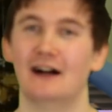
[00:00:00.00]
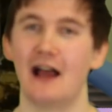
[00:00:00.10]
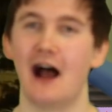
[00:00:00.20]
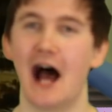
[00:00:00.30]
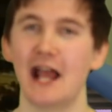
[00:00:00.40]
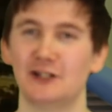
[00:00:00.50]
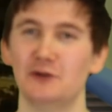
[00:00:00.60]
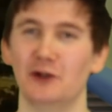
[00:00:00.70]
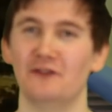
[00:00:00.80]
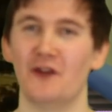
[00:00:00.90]
I
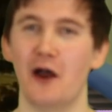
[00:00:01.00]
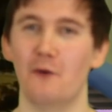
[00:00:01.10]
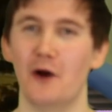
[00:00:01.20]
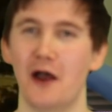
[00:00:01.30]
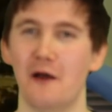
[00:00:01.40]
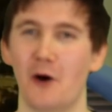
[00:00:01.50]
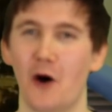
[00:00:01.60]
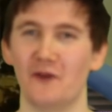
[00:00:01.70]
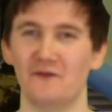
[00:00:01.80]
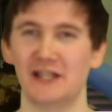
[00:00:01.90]
do love though
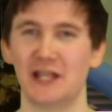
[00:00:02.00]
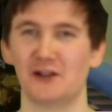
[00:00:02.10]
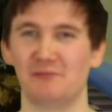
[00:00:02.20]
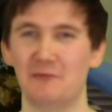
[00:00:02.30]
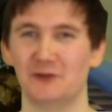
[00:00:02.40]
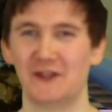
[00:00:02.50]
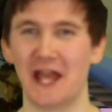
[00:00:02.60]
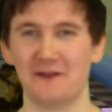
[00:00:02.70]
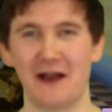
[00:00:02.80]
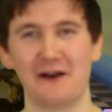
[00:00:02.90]
all the videos people
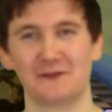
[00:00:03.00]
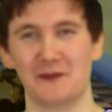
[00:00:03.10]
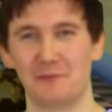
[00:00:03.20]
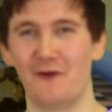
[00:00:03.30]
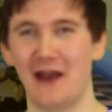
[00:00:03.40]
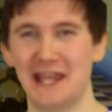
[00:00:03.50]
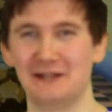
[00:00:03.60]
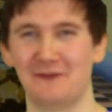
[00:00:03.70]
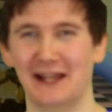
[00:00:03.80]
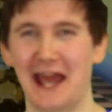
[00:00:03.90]
take of after the
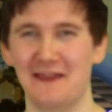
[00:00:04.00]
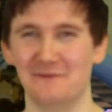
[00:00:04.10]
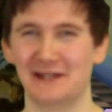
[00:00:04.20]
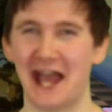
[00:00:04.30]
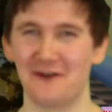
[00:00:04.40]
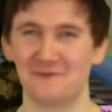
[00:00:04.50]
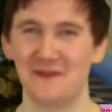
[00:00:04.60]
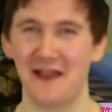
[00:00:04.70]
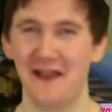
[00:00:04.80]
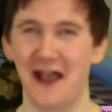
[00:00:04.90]
parade when they're letting them down,
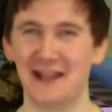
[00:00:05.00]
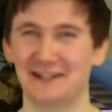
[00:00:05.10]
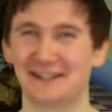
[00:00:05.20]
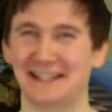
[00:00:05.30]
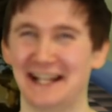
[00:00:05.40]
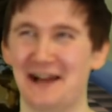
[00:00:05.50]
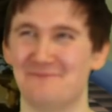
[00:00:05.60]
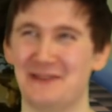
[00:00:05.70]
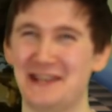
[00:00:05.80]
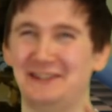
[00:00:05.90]
and you just see
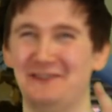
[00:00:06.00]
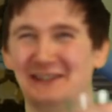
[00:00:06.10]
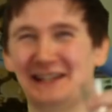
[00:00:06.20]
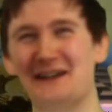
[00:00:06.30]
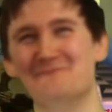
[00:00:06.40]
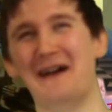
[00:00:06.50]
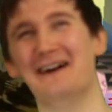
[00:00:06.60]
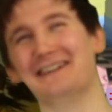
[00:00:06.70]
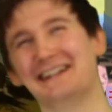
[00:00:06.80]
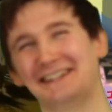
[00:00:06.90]
Pikachu just
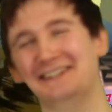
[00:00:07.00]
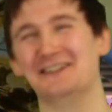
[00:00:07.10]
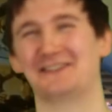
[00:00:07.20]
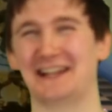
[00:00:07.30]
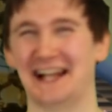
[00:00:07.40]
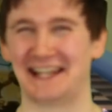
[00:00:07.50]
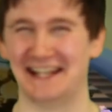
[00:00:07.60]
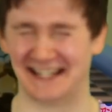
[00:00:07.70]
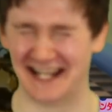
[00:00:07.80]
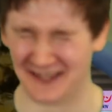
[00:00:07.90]
melt into nothing like
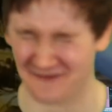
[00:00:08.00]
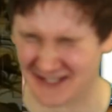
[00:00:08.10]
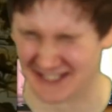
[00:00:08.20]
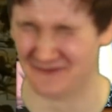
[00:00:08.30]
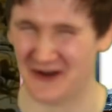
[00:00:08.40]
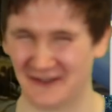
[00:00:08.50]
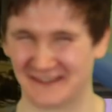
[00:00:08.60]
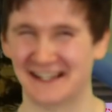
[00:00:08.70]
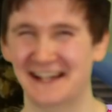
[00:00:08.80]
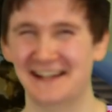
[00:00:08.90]
it's in the Wizard of
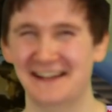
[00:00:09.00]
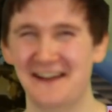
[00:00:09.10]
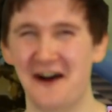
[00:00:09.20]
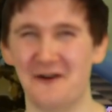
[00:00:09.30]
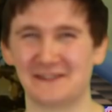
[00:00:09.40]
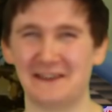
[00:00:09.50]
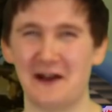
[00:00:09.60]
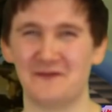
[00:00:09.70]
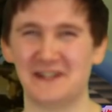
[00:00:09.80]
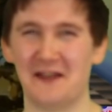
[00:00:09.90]
Oz. Or was it
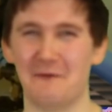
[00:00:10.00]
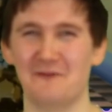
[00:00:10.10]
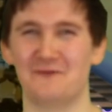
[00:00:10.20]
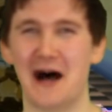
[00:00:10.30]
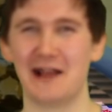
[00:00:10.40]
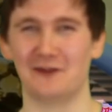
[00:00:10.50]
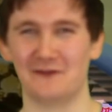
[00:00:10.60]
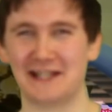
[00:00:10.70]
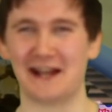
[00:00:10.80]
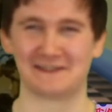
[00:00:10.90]
that video that went viral,
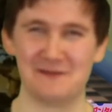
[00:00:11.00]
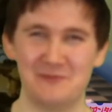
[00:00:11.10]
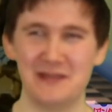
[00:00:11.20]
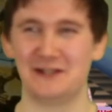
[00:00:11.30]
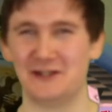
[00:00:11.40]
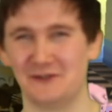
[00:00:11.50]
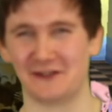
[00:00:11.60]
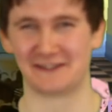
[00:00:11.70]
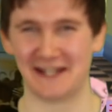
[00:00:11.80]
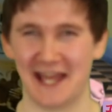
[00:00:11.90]
the dancing Pikachus
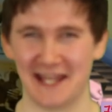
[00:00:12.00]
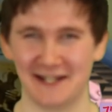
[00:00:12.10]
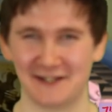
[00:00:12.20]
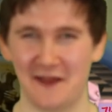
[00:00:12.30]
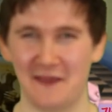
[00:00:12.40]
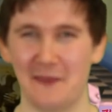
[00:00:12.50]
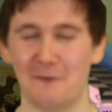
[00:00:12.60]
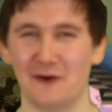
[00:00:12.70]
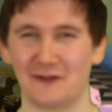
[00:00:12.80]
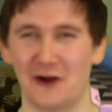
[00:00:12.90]
on stage, and then
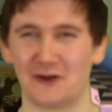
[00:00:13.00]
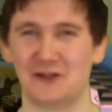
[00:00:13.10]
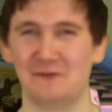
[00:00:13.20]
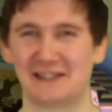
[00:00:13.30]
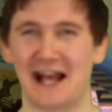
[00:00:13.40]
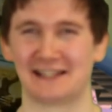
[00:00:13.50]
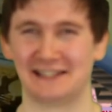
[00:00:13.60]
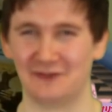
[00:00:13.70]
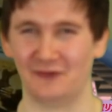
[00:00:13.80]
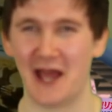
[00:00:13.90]
one of the costumes starts
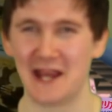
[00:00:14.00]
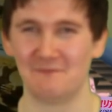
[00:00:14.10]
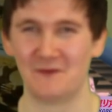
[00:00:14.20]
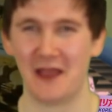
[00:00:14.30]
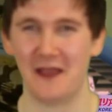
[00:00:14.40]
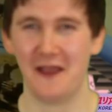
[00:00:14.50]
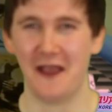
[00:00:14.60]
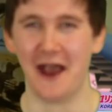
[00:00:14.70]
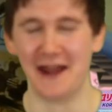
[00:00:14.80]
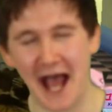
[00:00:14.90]
to deflate,
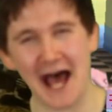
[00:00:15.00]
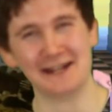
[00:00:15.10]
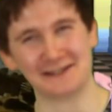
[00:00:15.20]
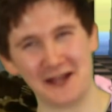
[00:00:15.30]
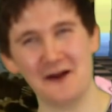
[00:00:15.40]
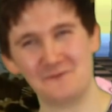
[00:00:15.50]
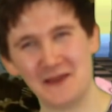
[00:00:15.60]
and a handler